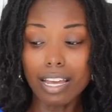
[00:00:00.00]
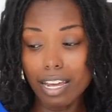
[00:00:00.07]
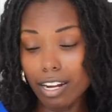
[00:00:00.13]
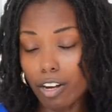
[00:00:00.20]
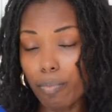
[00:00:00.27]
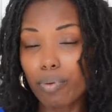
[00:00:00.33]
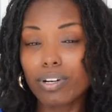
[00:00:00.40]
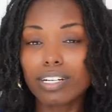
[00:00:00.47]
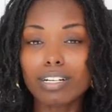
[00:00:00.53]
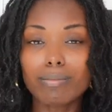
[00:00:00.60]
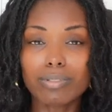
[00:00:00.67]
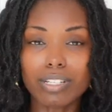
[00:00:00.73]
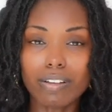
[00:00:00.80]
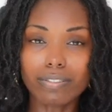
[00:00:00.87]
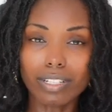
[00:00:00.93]
And they're putting
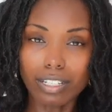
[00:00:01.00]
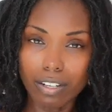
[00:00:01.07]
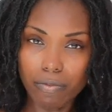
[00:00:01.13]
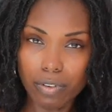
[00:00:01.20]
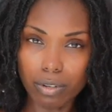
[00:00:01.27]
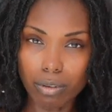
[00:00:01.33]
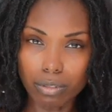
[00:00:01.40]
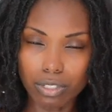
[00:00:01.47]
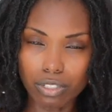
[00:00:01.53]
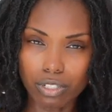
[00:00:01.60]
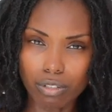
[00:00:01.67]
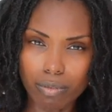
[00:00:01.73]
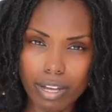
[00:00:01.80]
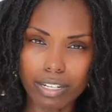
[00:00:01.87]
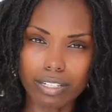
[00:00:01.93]
themselves in a difficult
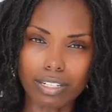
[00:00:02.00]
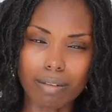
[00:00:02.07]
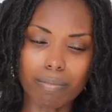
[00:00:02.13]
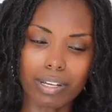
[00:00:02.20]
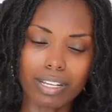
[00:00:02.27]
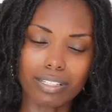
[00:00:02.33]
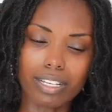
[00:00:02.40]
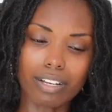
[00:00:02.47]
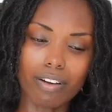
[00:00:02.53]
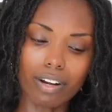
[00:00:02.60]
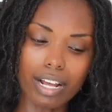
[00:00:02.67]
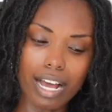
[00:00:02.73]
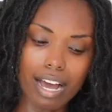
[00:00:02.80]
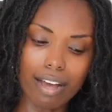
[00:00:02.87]
situation because they're going to